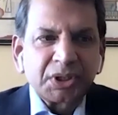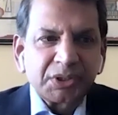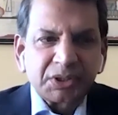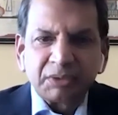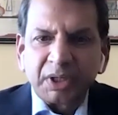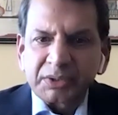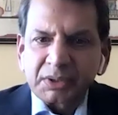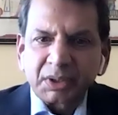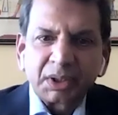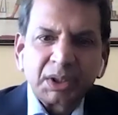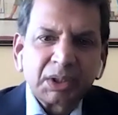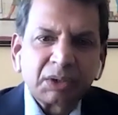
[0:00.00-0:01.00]
such as
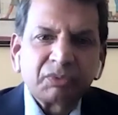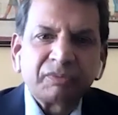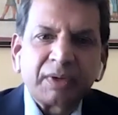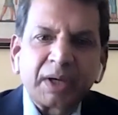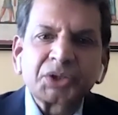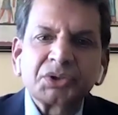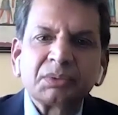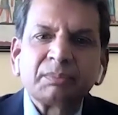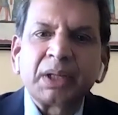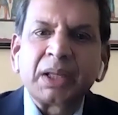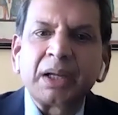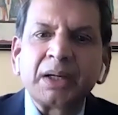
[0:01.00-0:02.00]
investing in
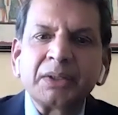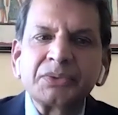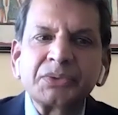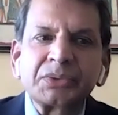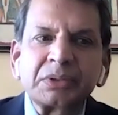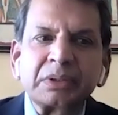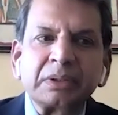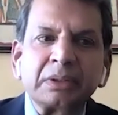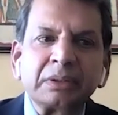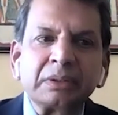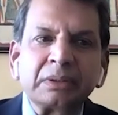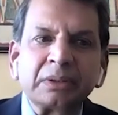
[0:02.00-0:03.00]
liquefaction
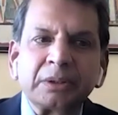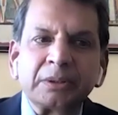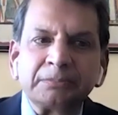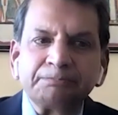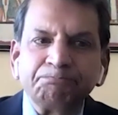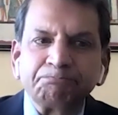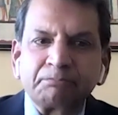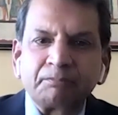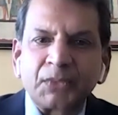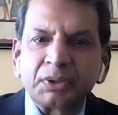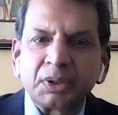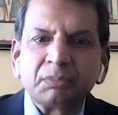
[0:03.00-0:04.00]
plants and
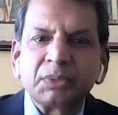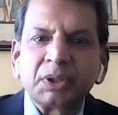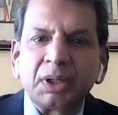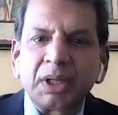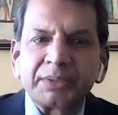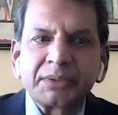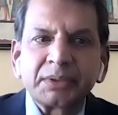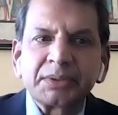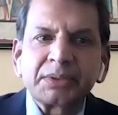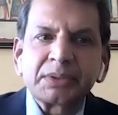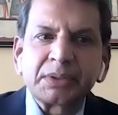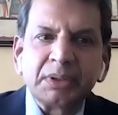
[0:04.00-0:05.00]
terminal
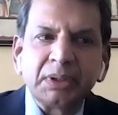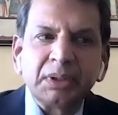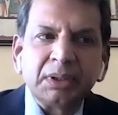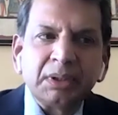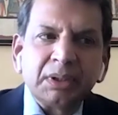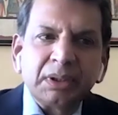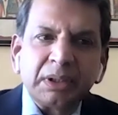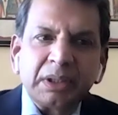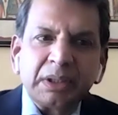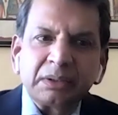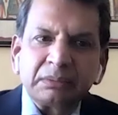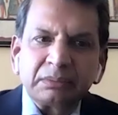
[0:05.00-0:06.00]
assets?
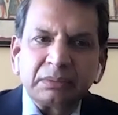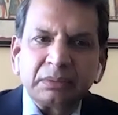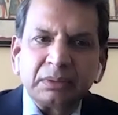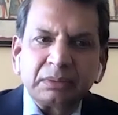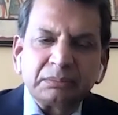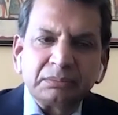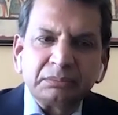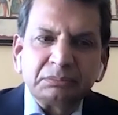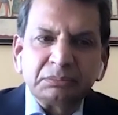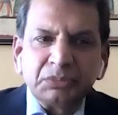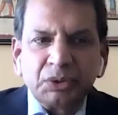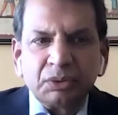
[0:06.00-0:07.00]
And,
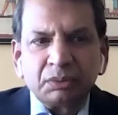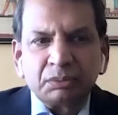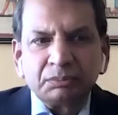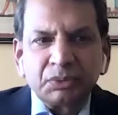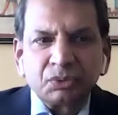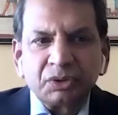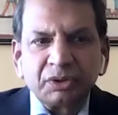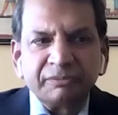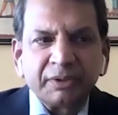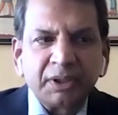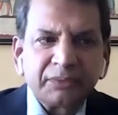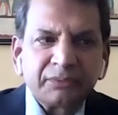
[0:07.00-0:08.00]
to
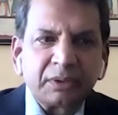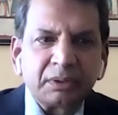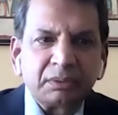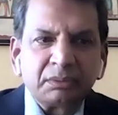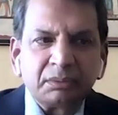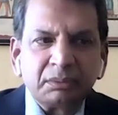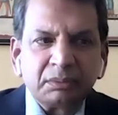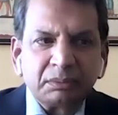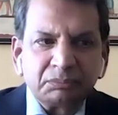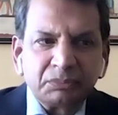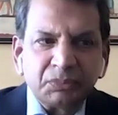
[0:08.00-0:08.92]
rephrase it,